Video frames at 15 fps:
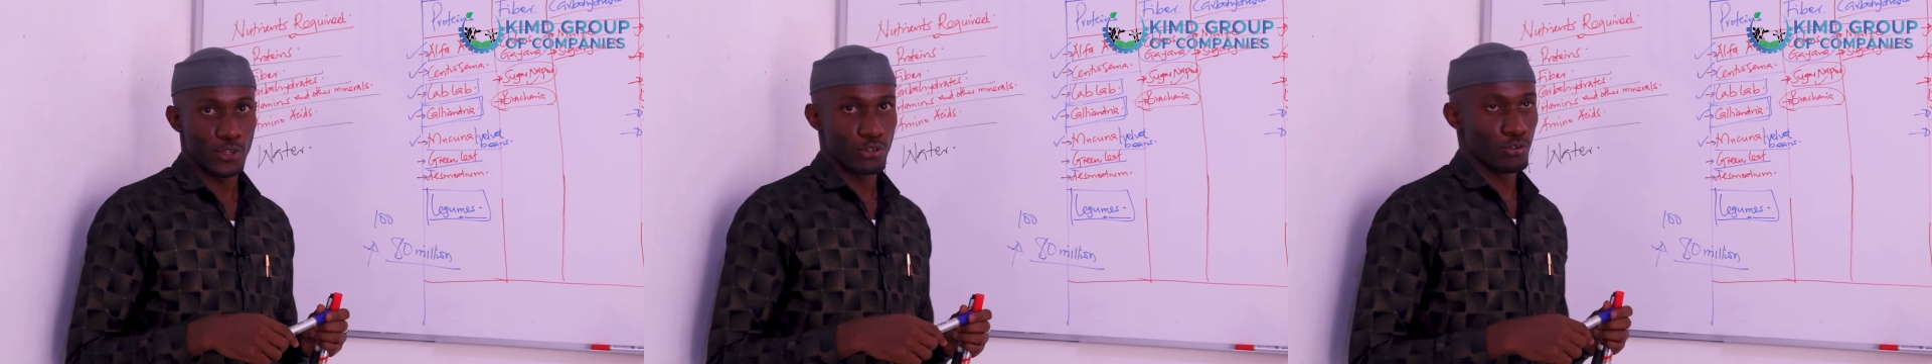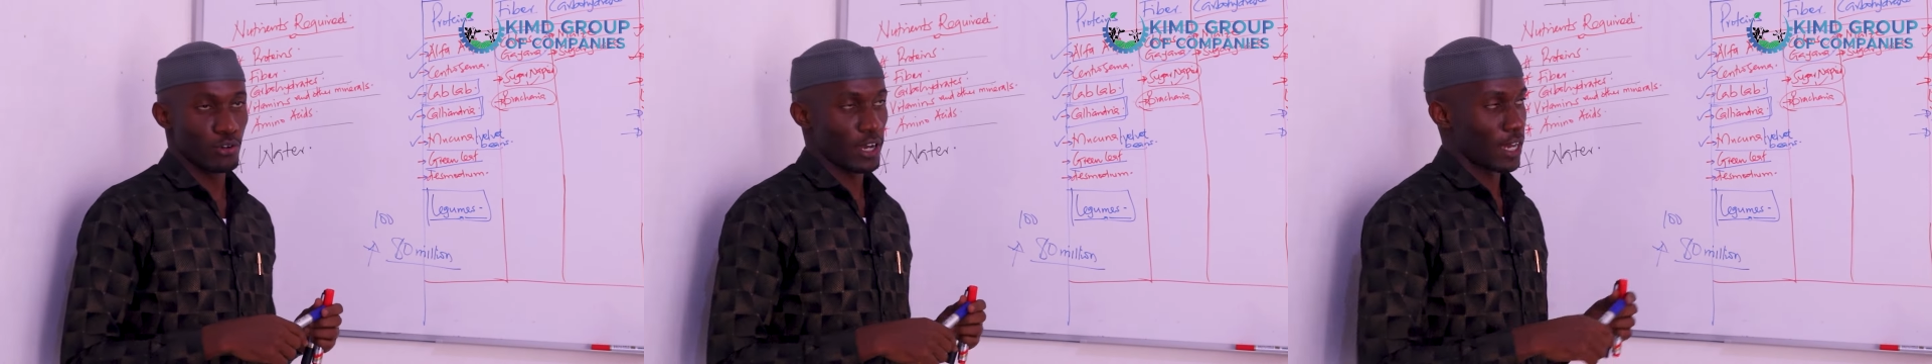
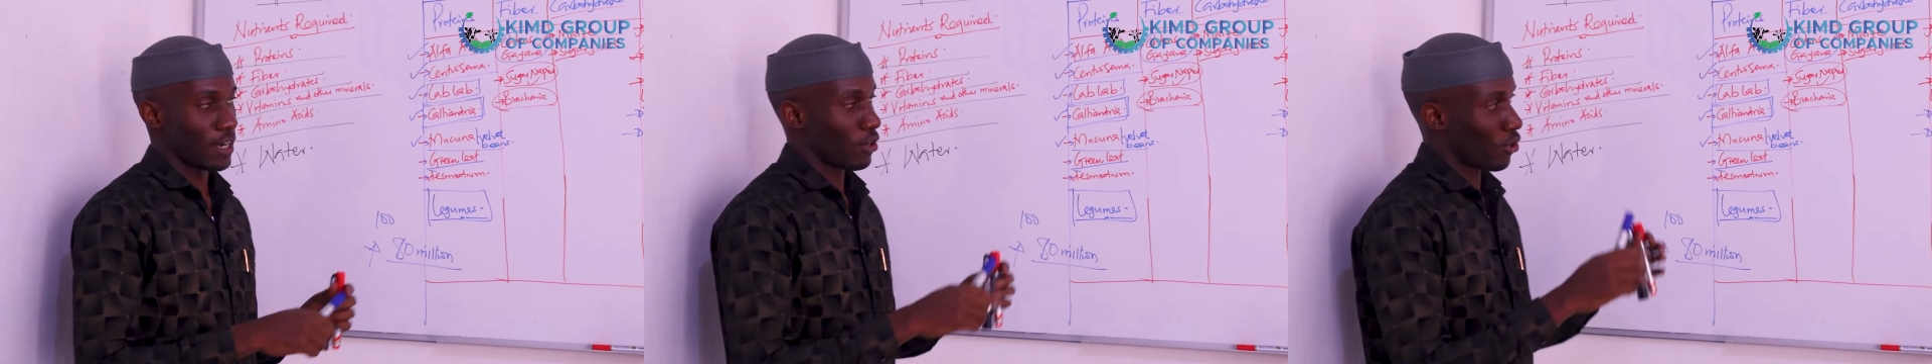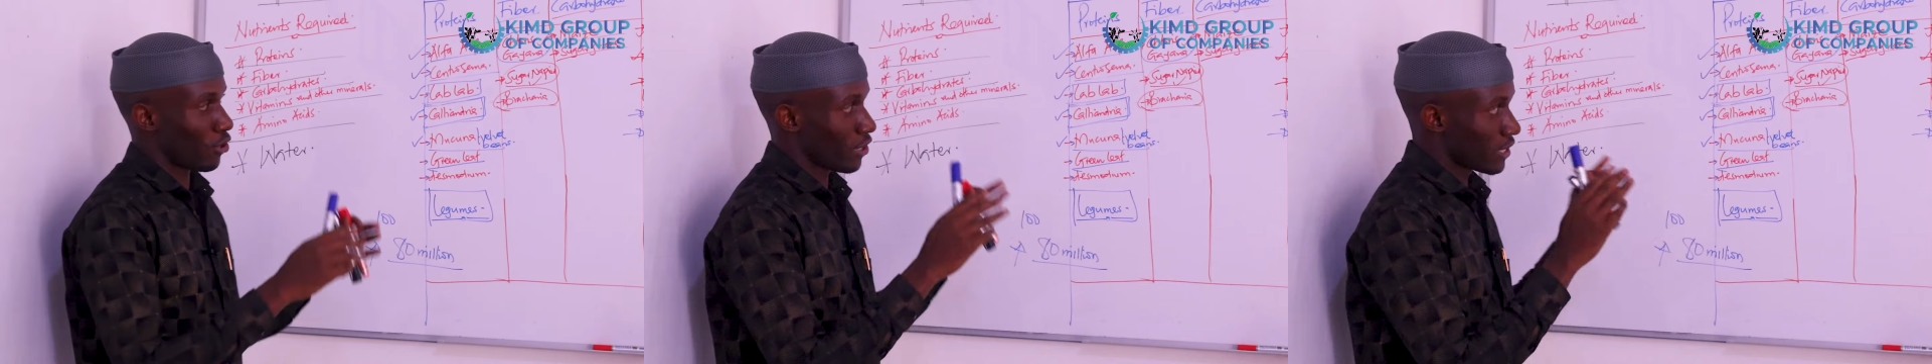you
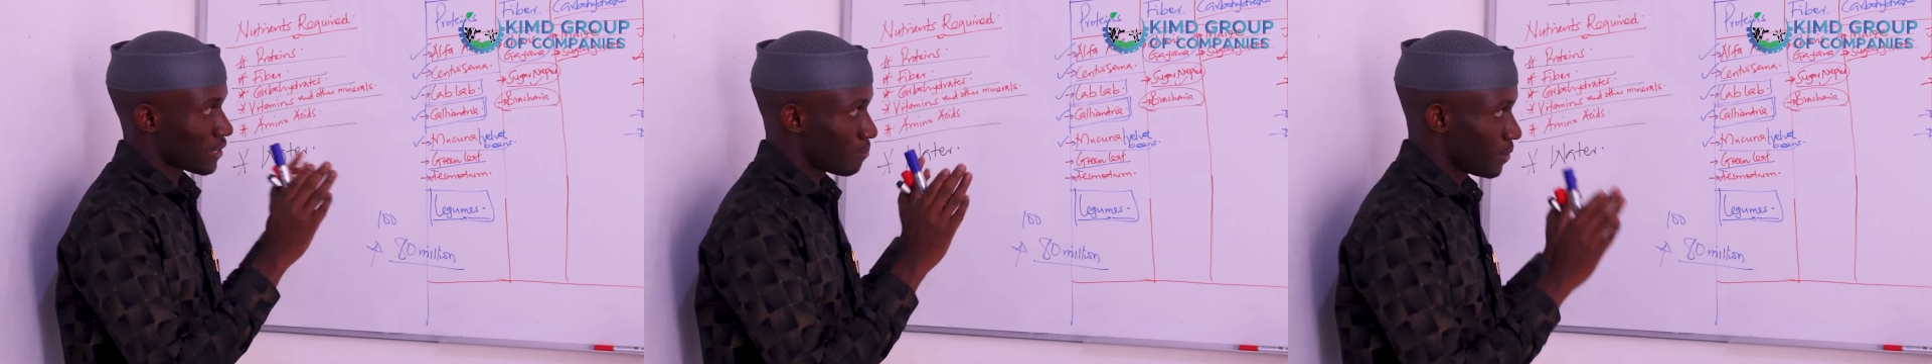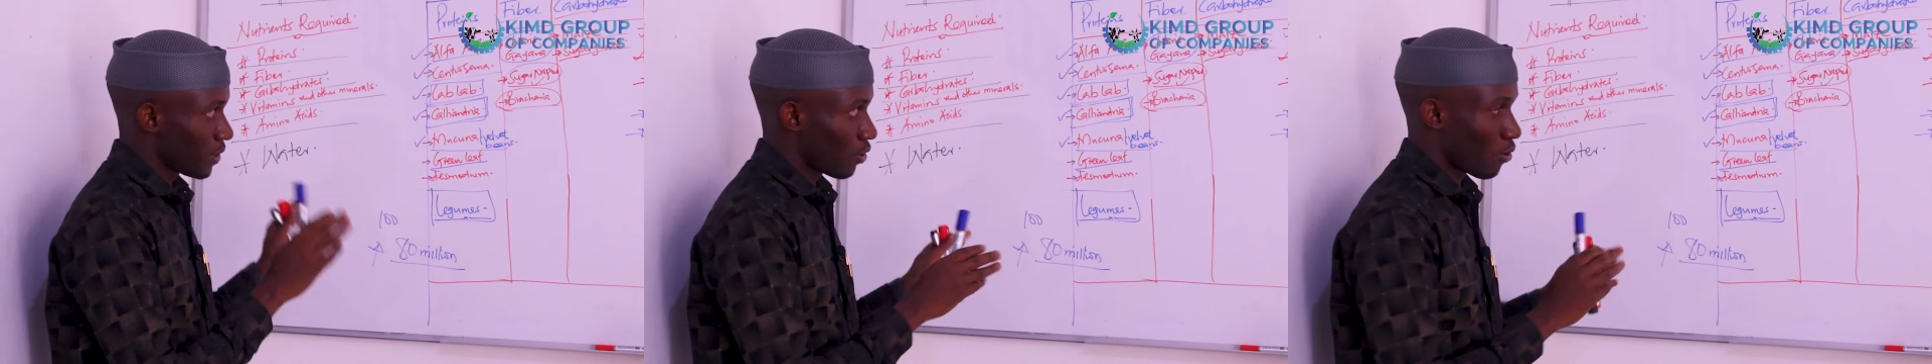can
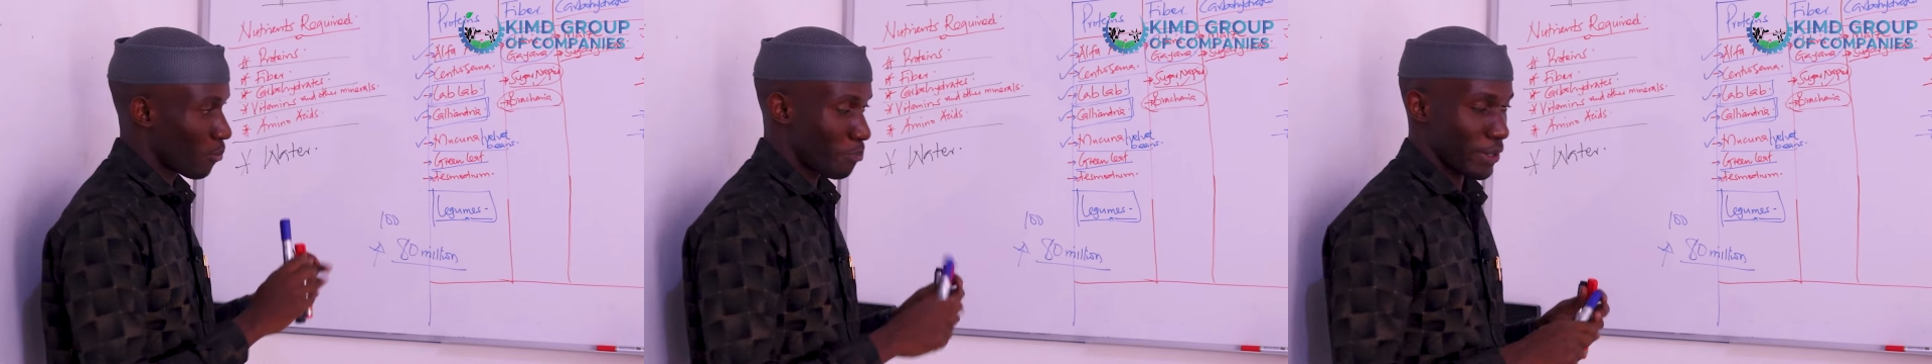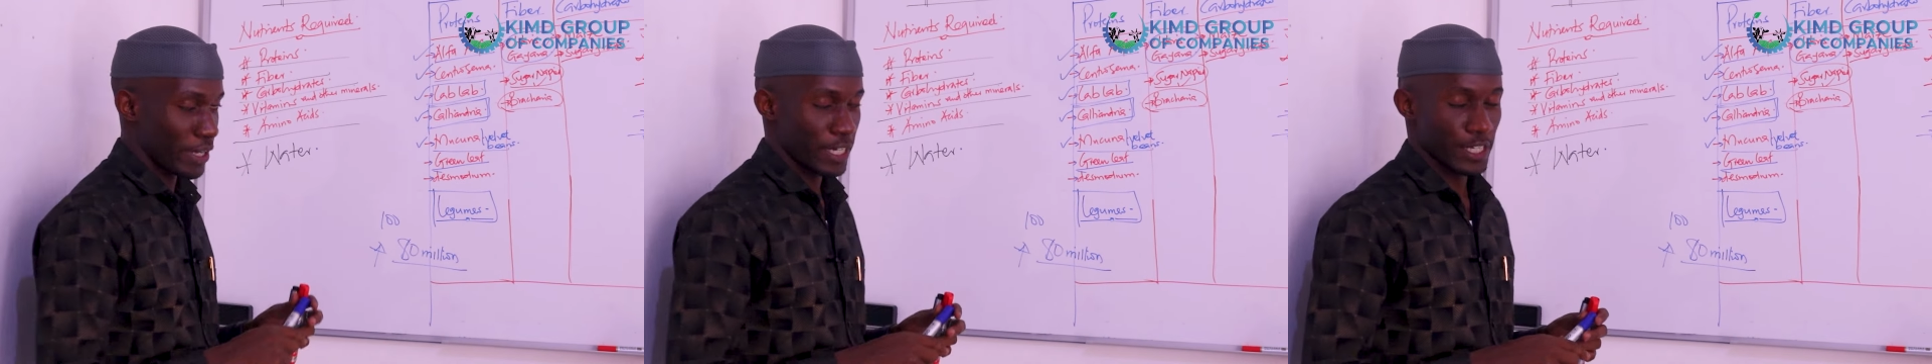always be
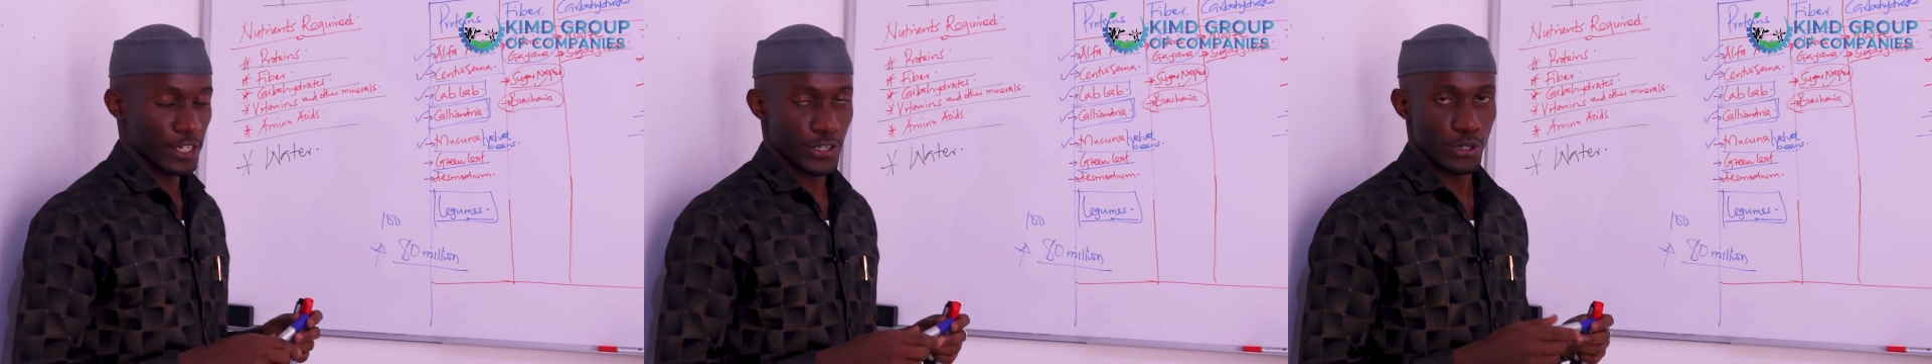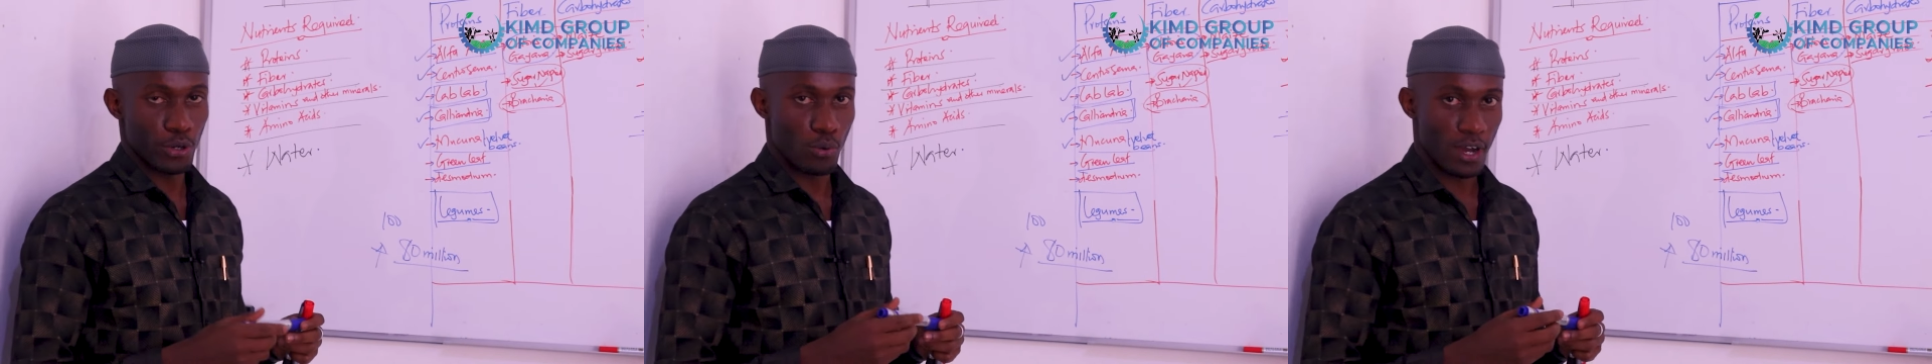
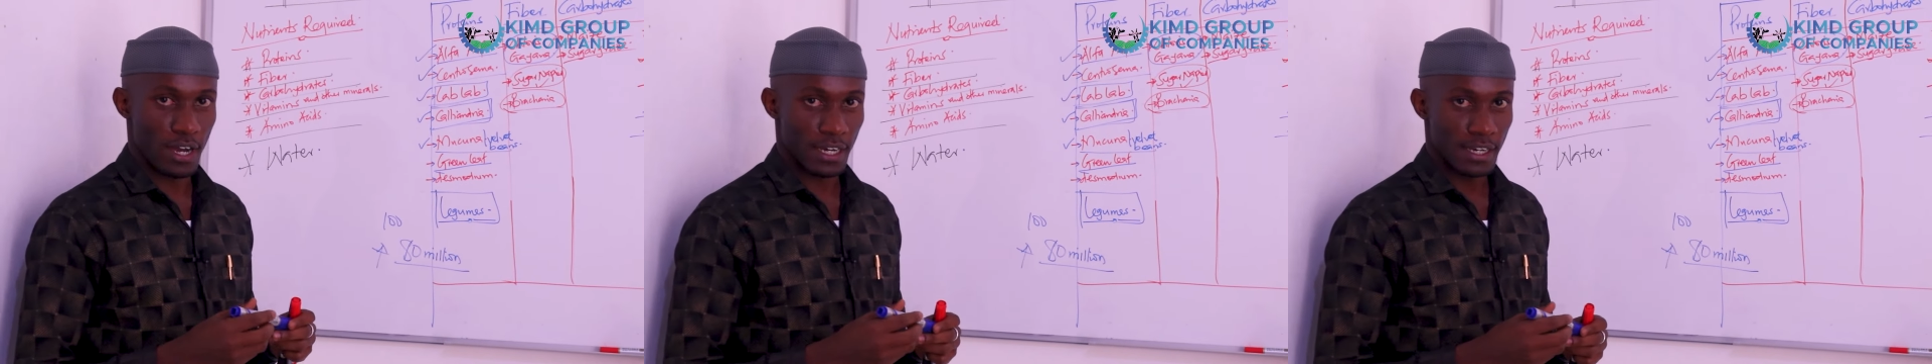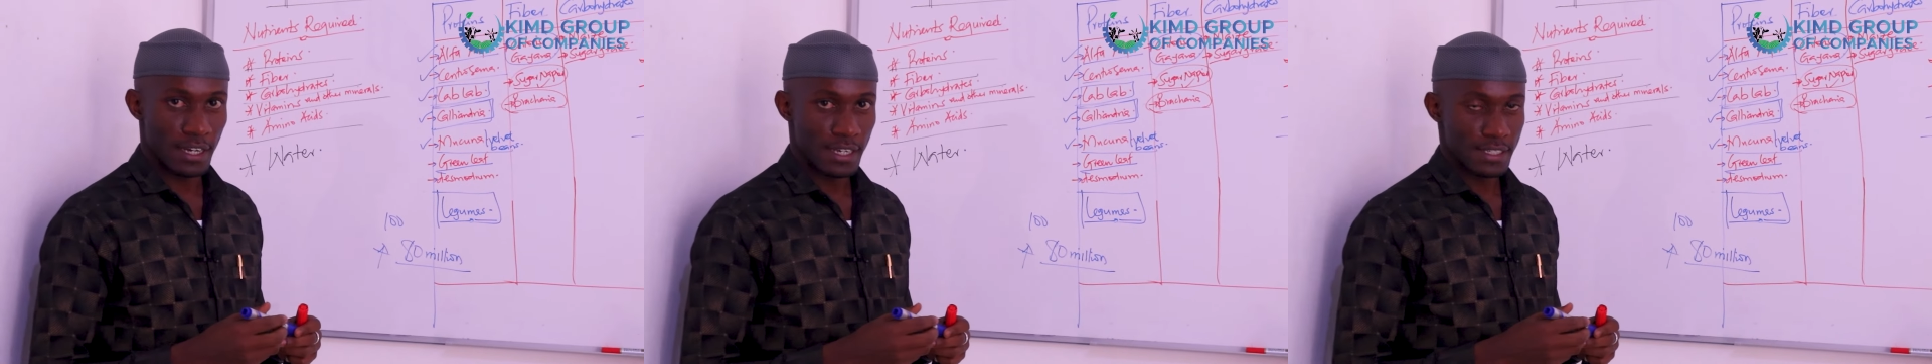compiling your
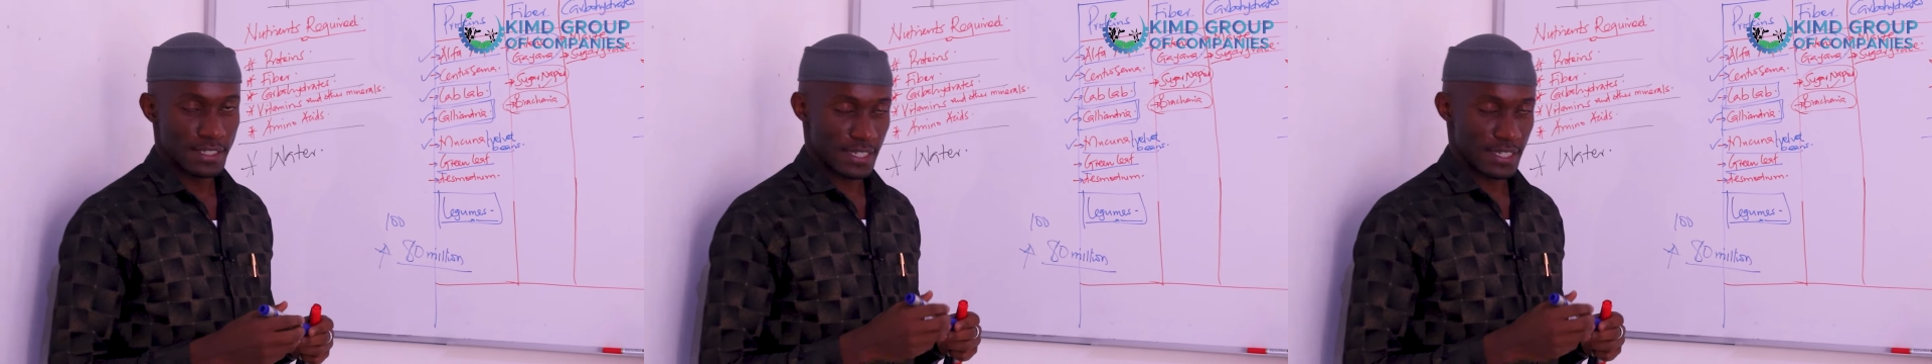work